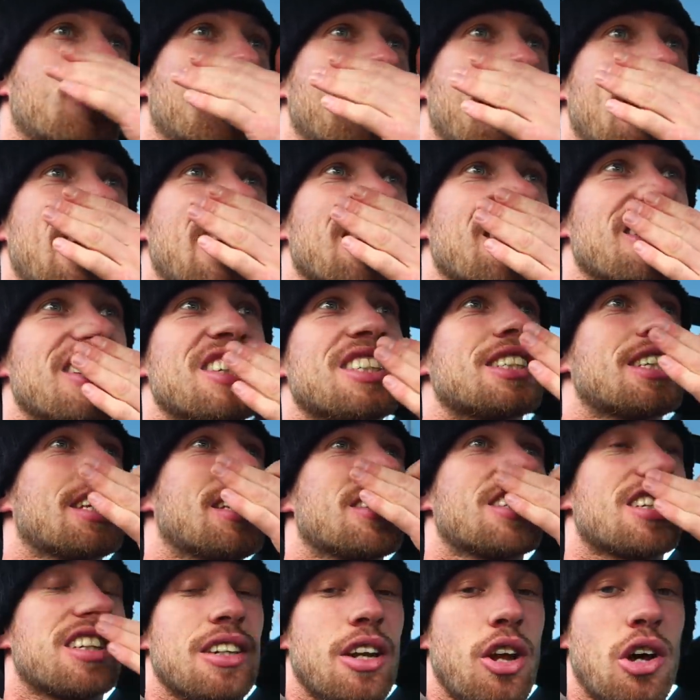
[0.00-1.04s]
Dealers,
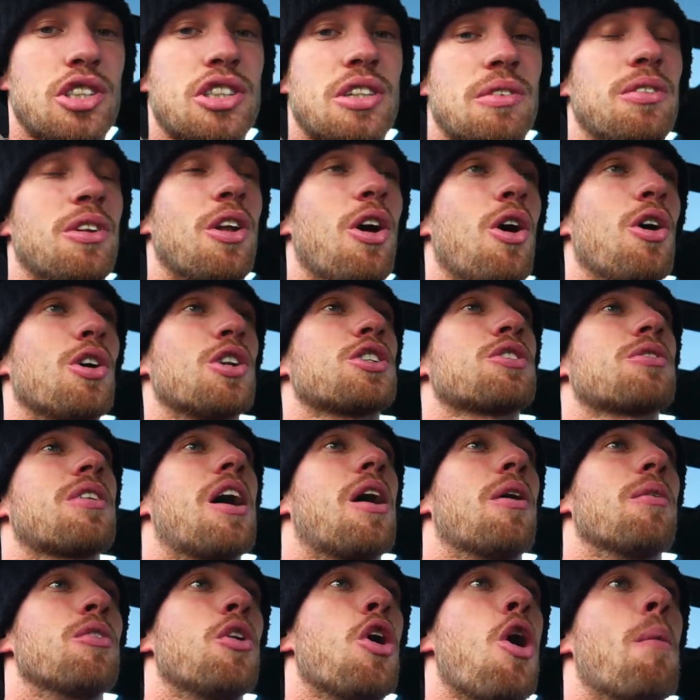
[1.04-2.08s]
there's lots of laws
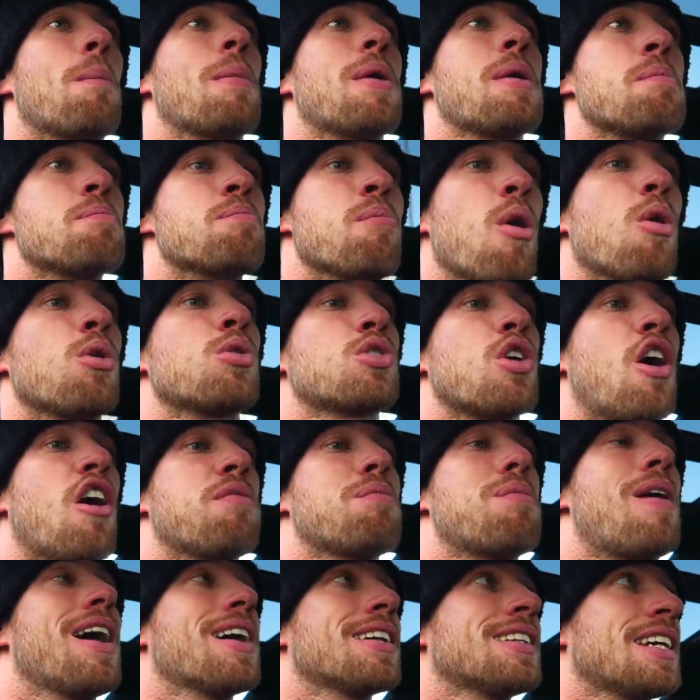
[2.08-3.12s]
around not being mugged
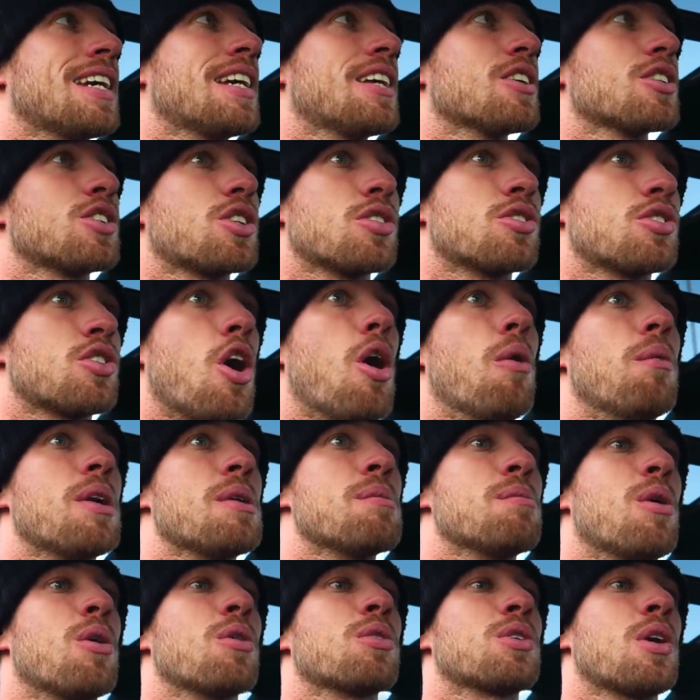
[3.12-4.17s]
off by dealers, so don't
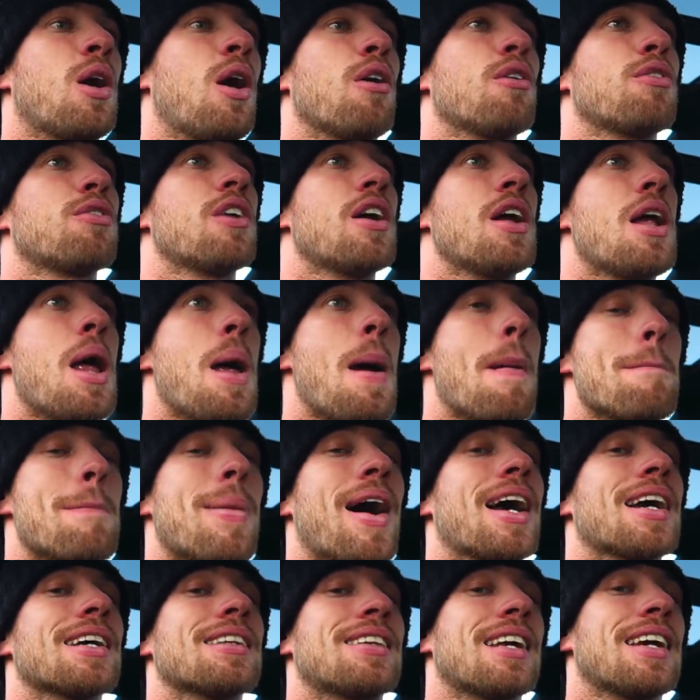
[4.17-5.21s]
be mugged off
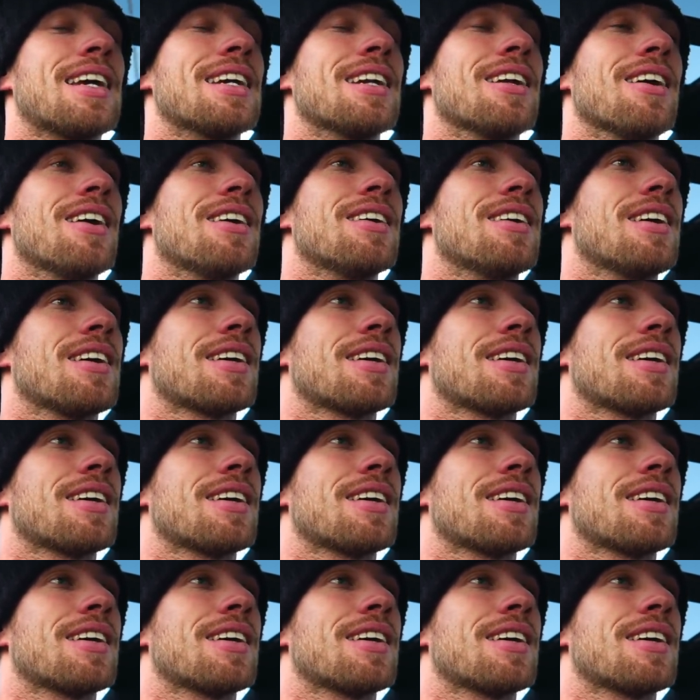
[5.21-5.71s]
by a dealer.